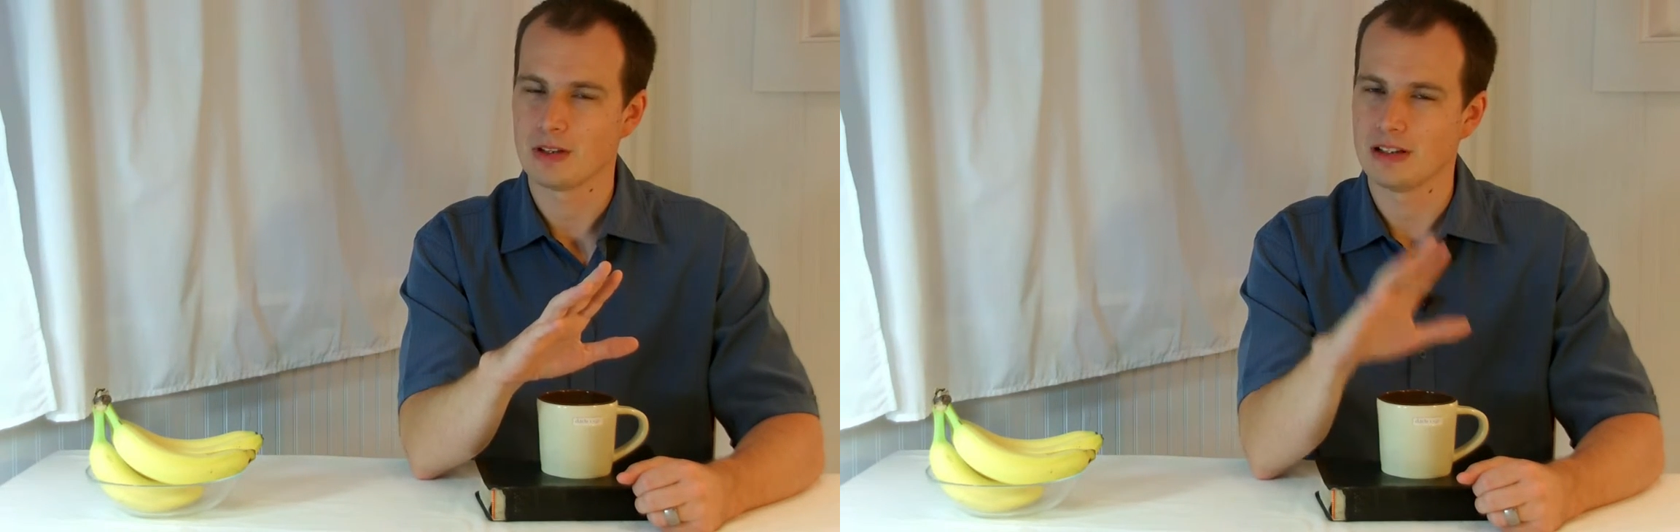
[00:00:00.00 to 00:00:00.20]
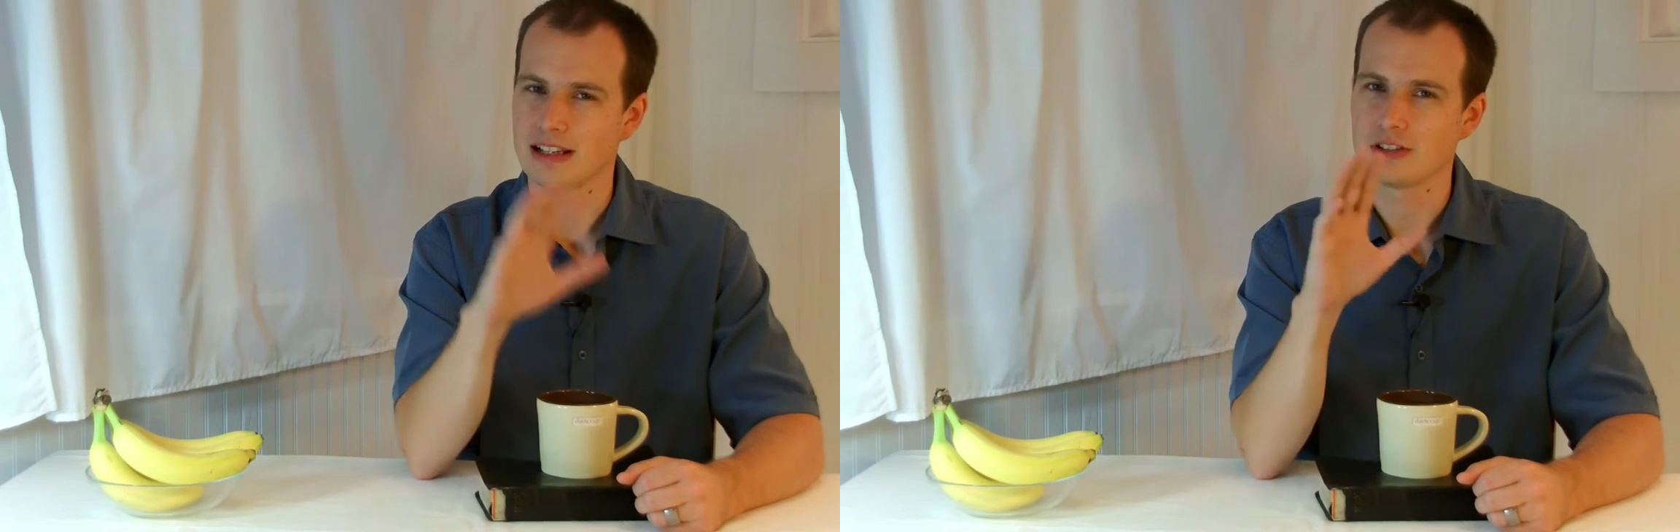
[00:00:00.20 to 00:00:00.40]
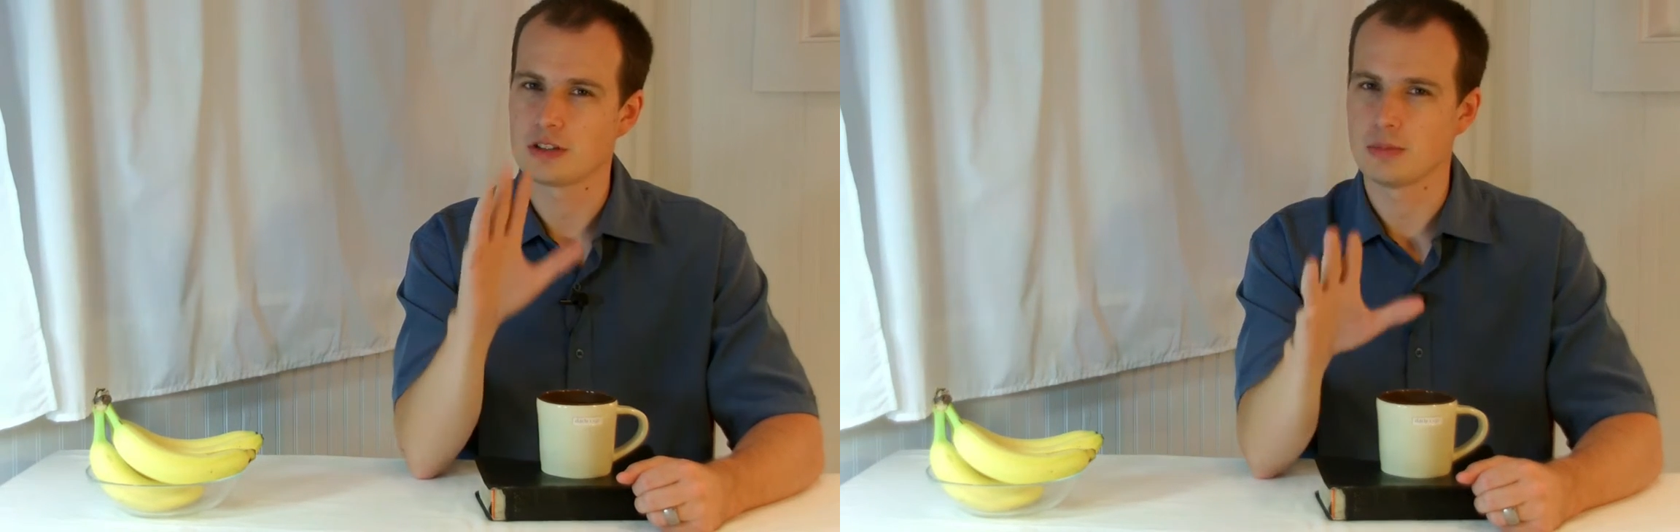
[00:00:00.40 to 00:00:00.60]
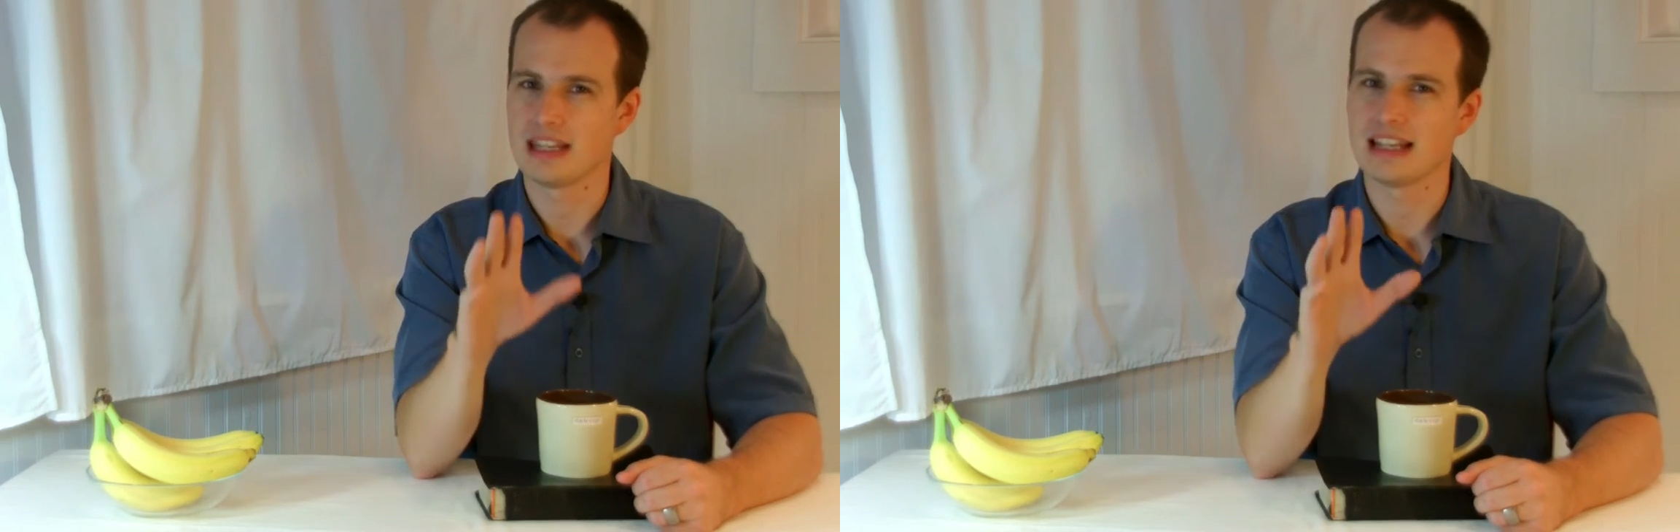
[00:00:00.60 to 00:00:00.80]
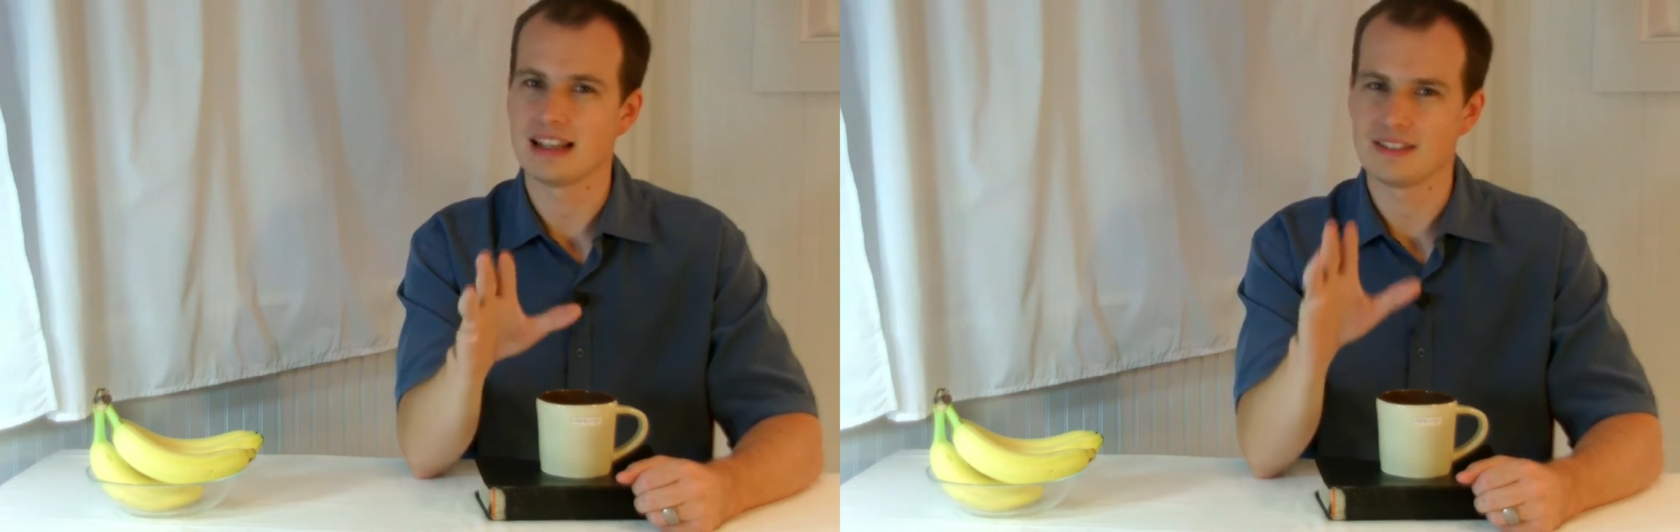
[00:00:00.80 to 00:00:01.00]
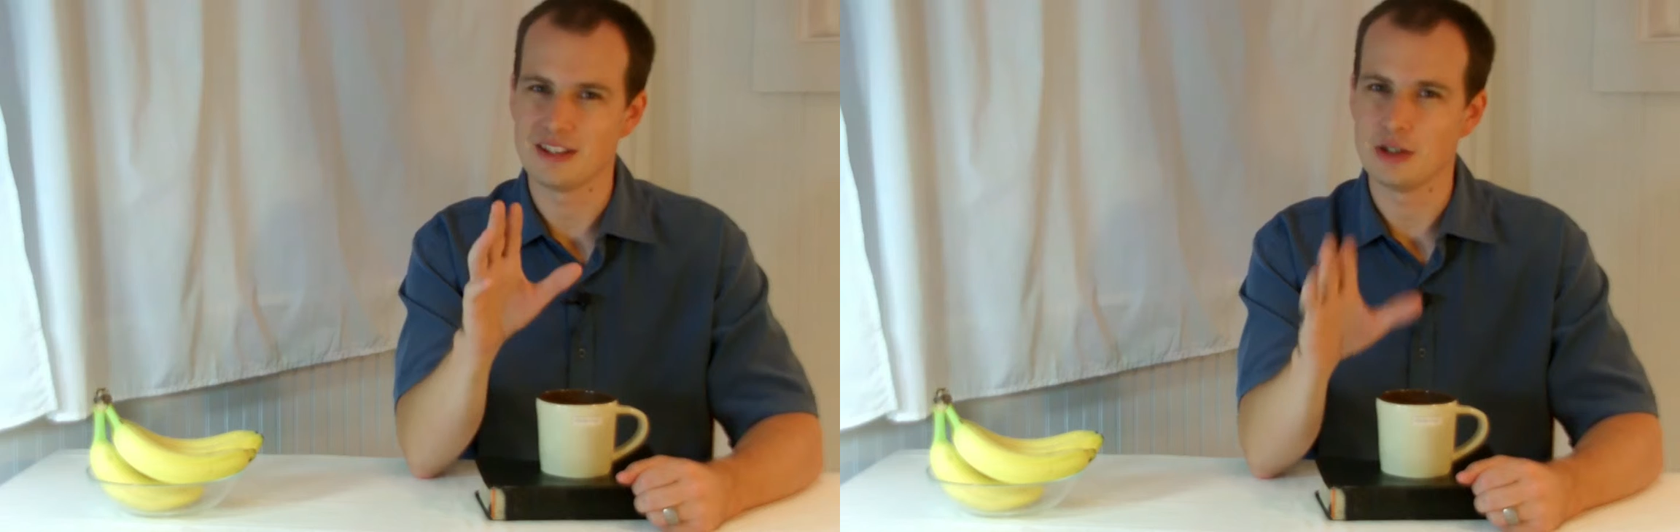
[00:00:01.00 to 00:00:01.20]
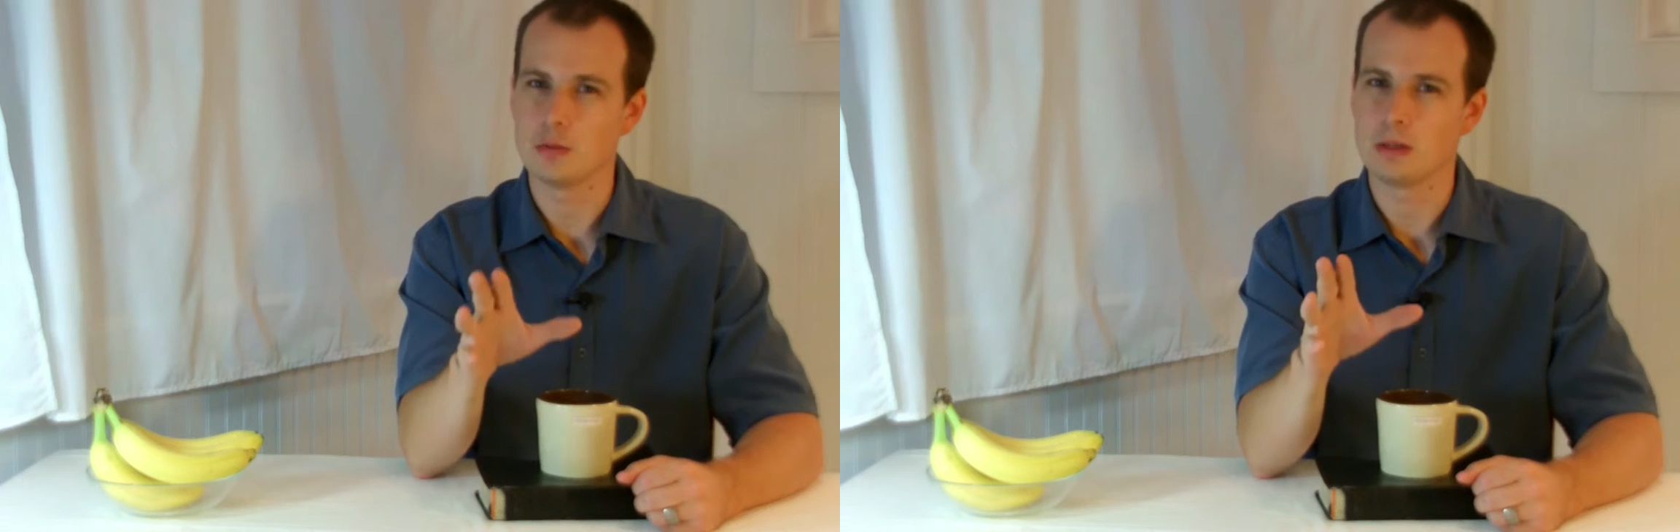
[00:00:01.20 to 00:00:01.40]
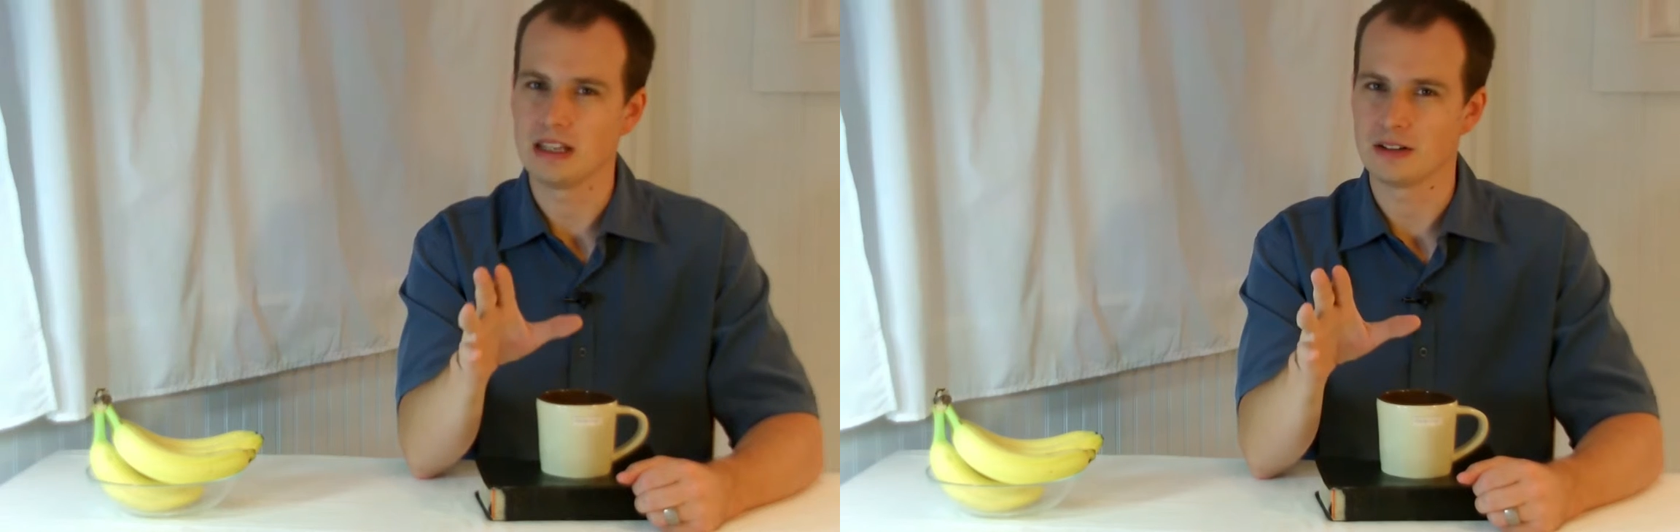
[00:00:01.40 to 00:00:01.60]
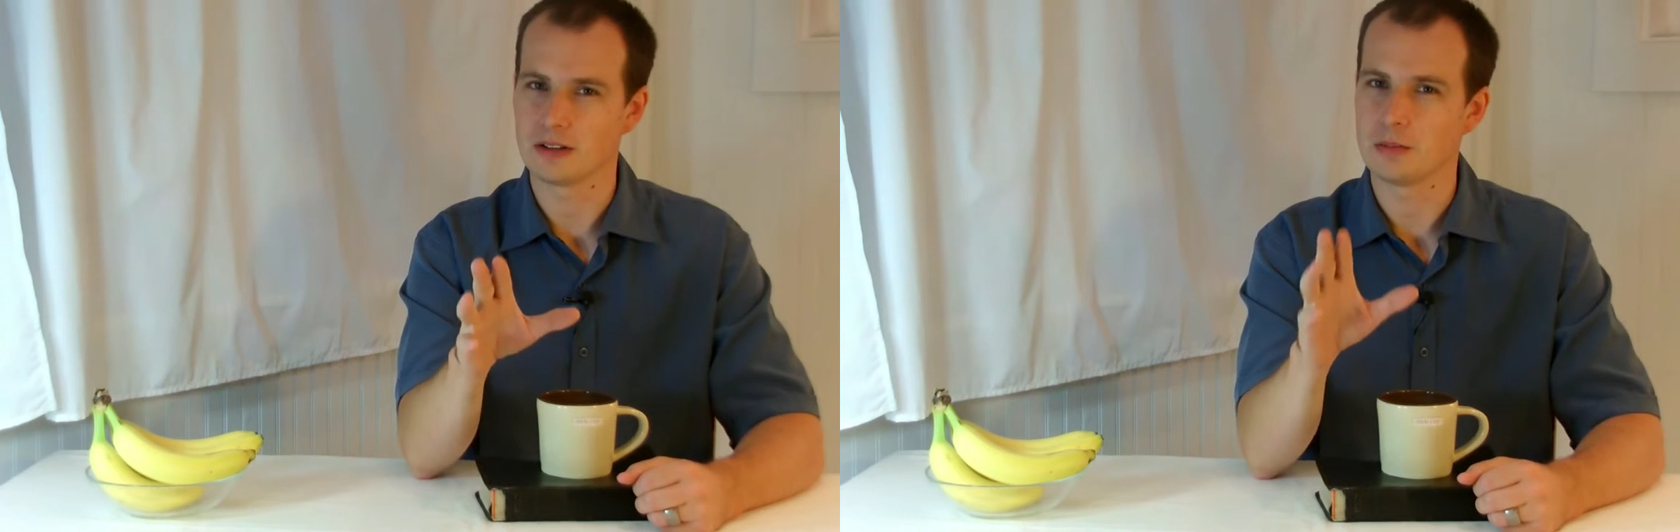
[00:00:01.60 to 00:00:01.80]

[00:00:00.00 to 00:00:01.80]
uh, here's the beginning of the new Peter,